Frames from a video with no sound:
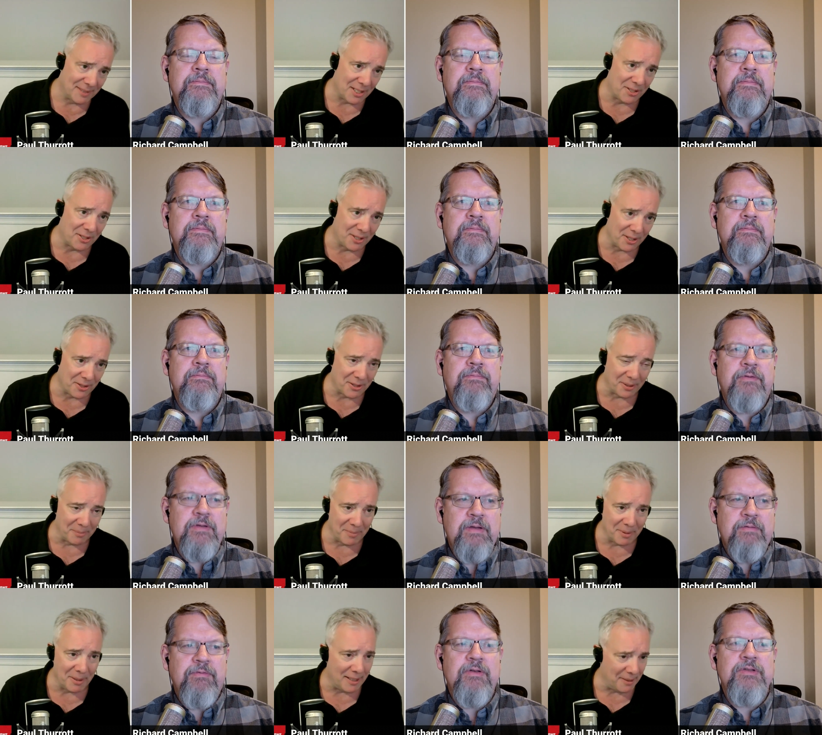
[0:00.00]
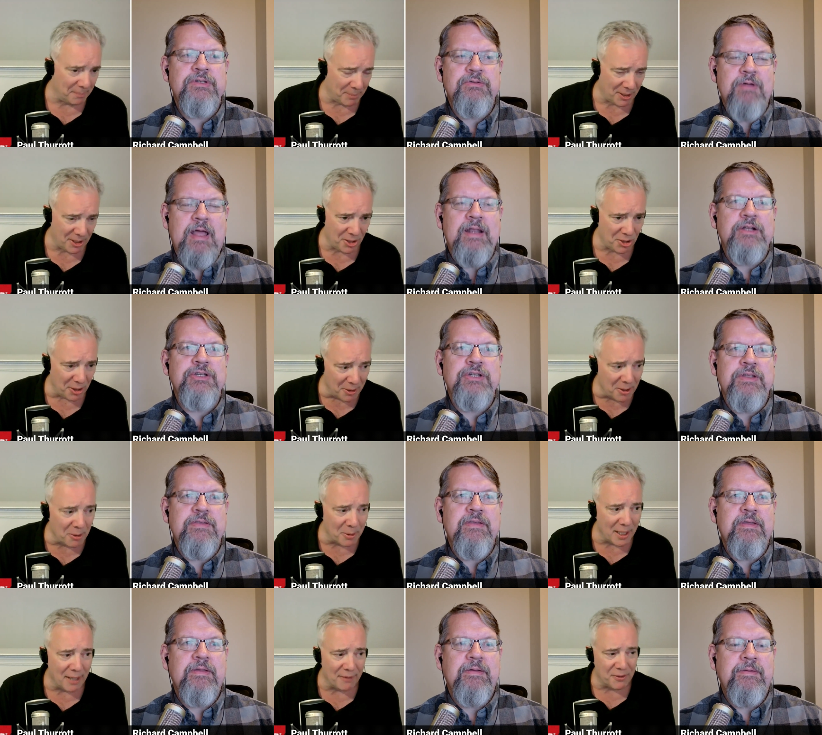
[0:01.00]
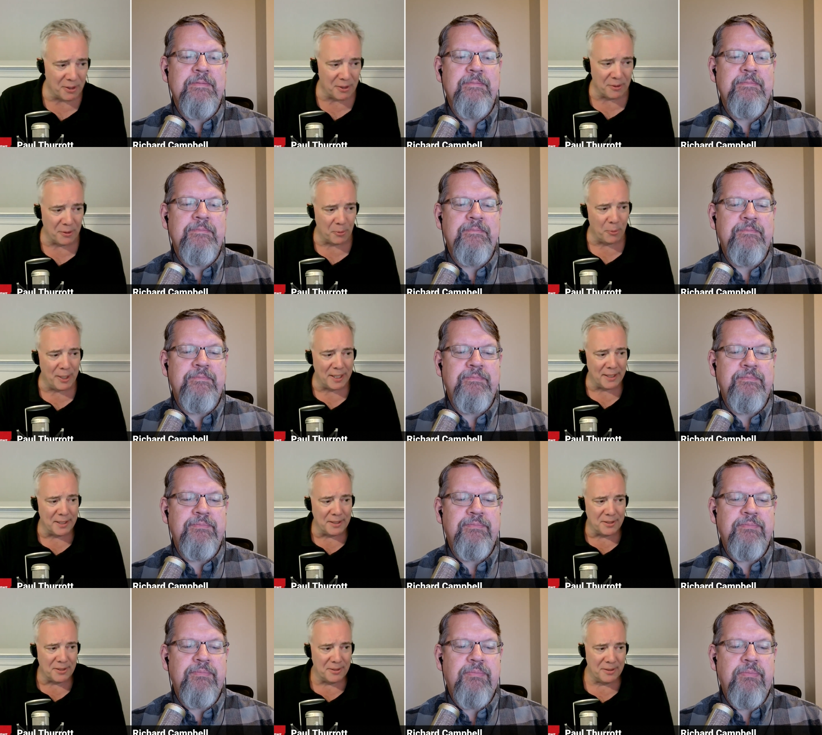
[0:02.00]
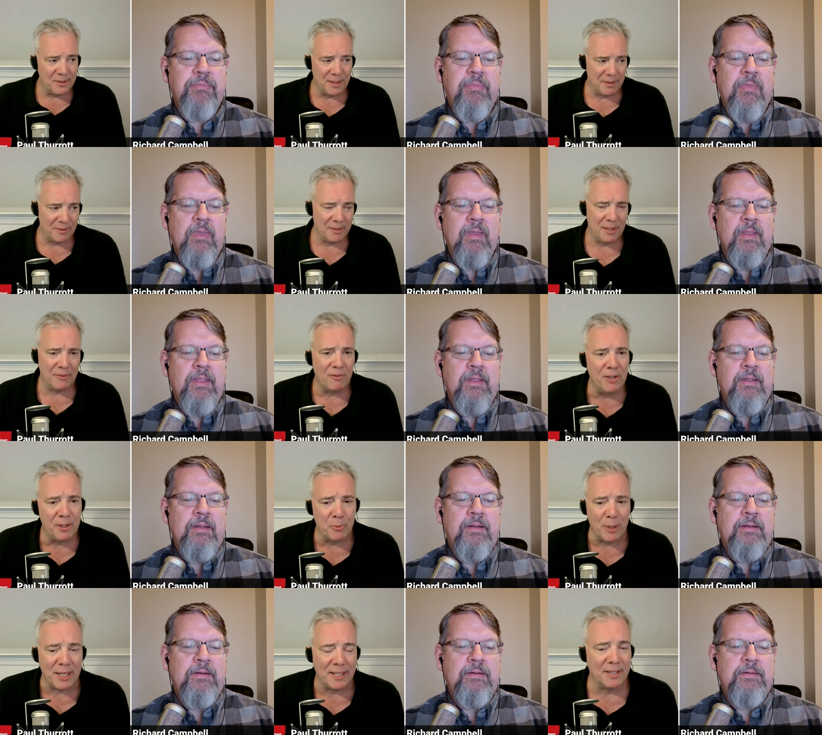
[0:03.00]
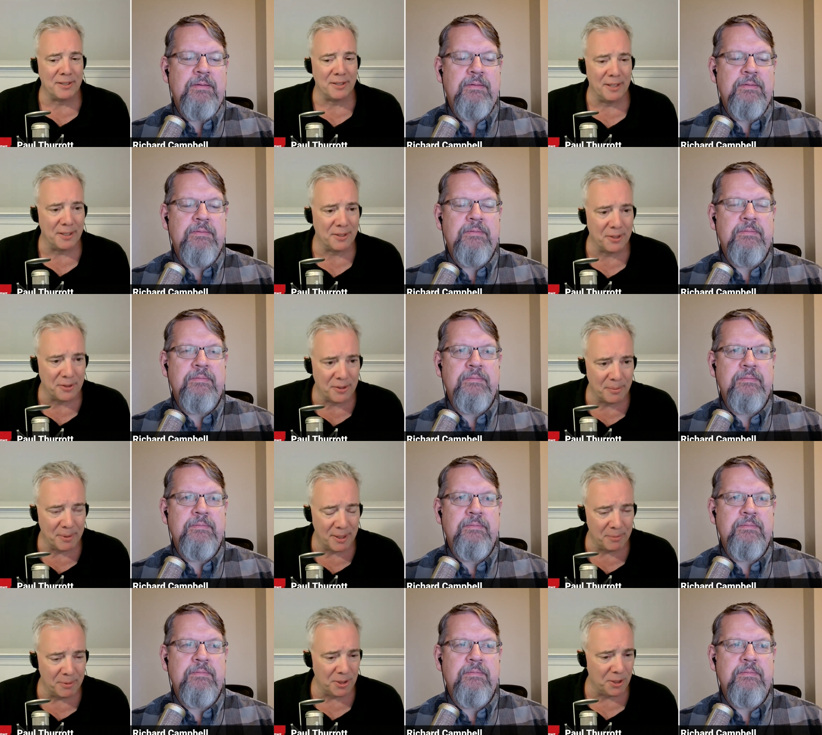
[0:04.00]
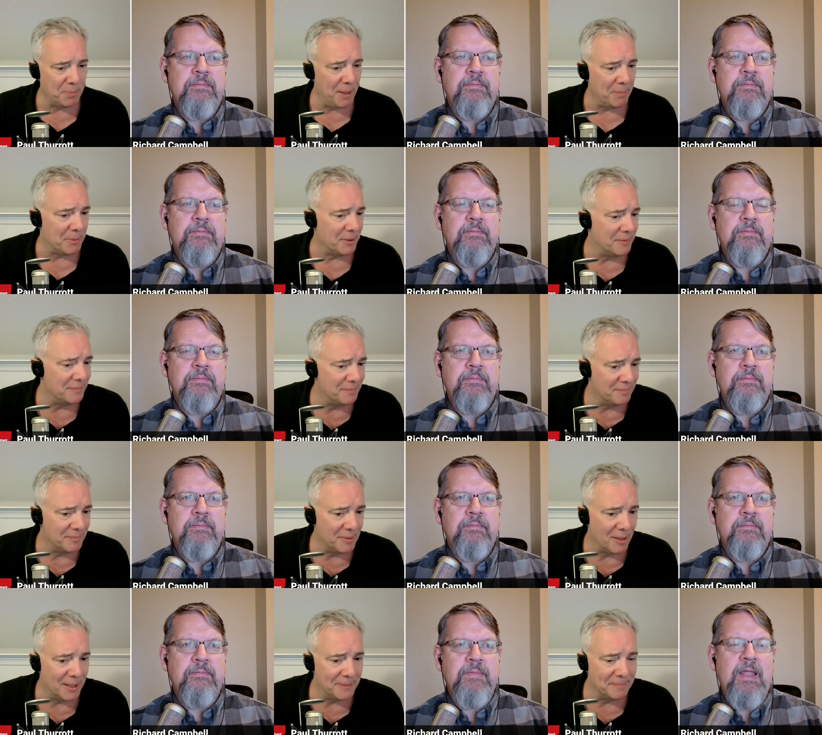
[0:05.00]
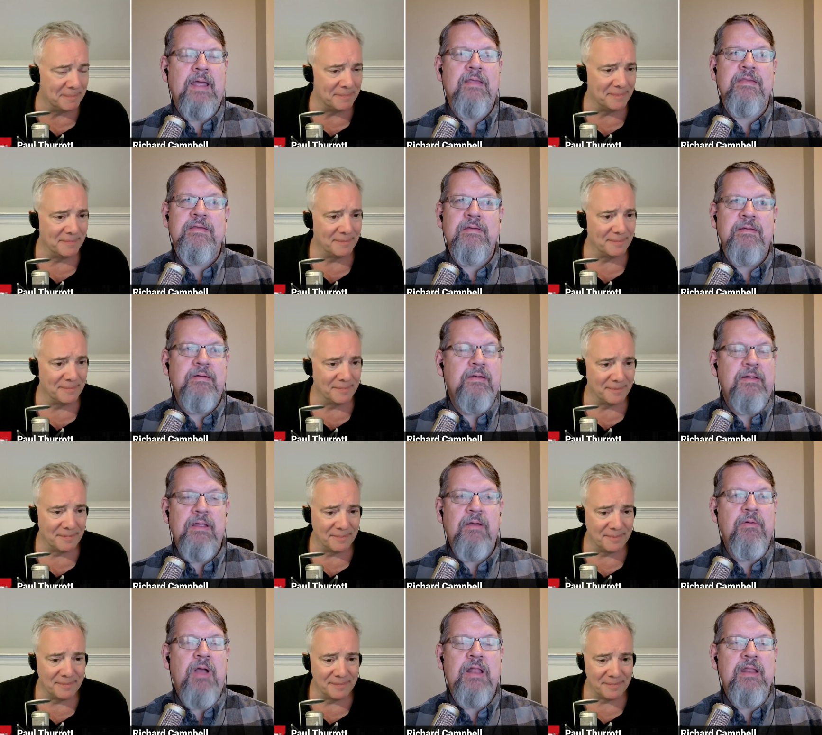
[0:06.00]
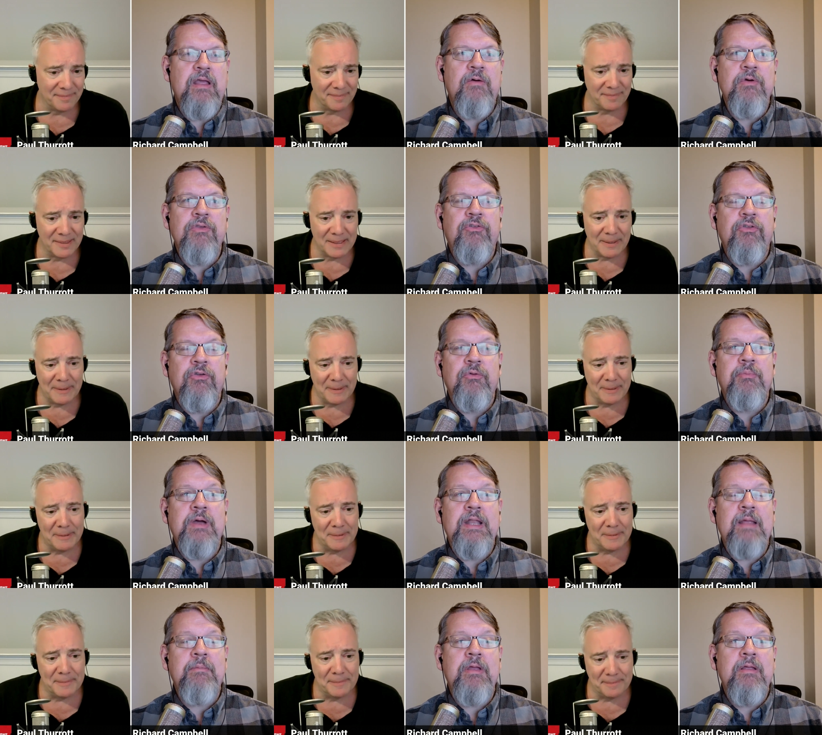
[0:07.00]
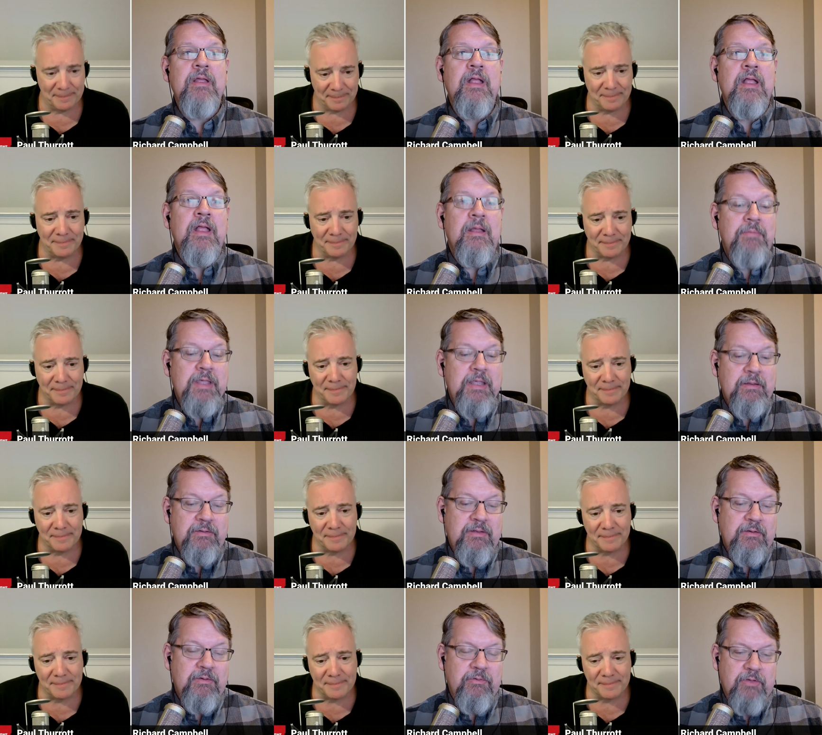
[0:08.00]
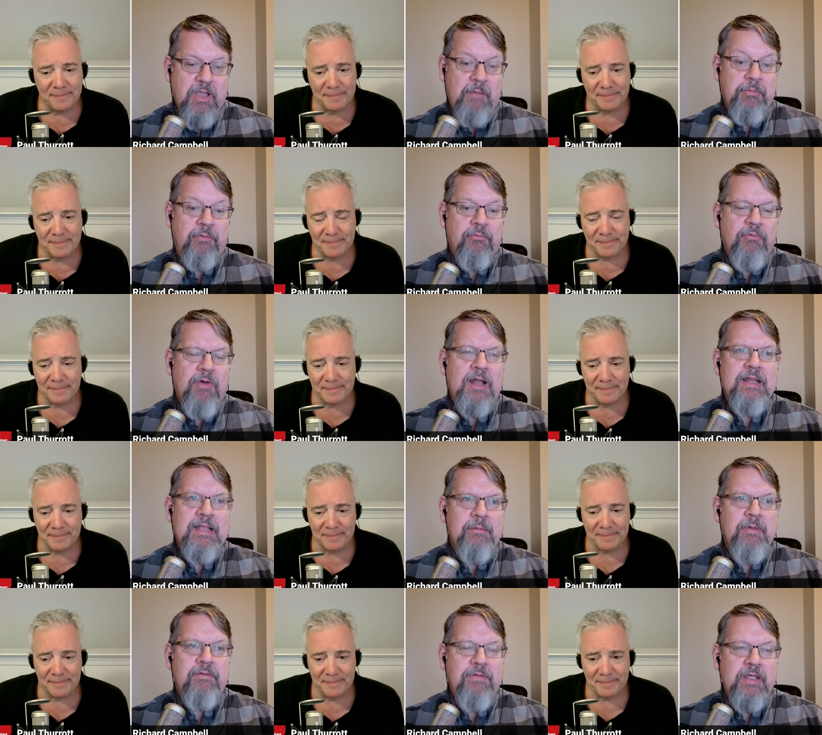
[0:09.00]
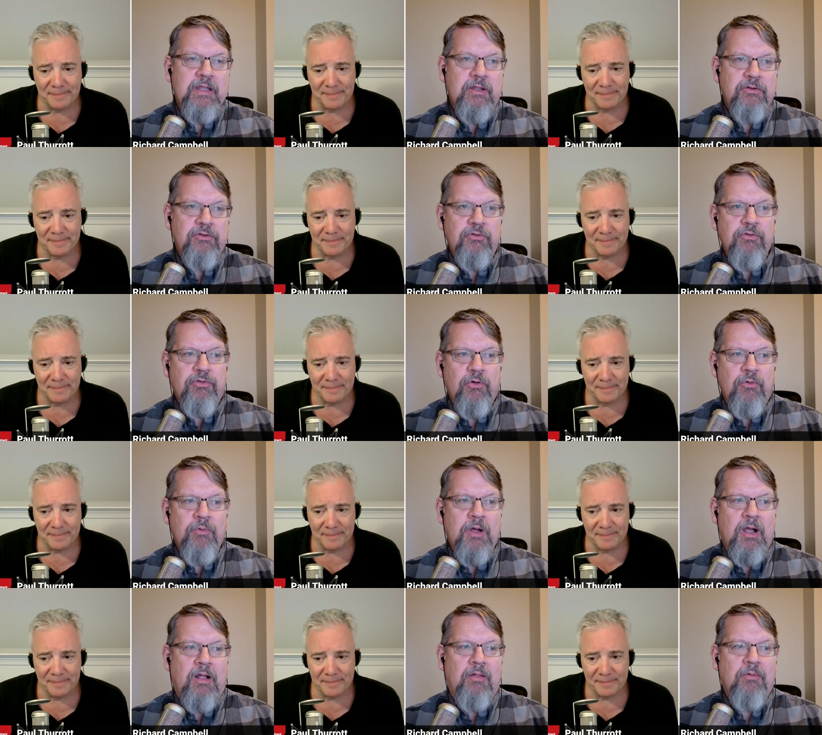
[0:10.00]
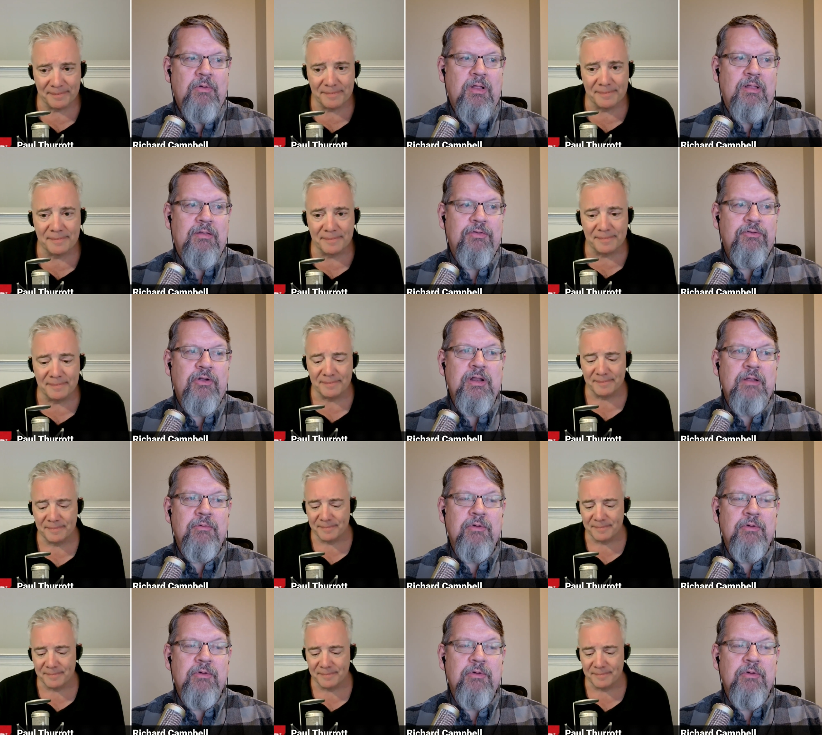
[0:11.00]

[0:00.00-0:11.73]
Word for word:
Speaker 1: the system, different and they, but they're still going after the weakness, the the real weakness in the system here, which is people.
Speaker 2: Right? Yes, it, and they always do. But Emma, you know, a couple of why did M F A do so well? Well, starting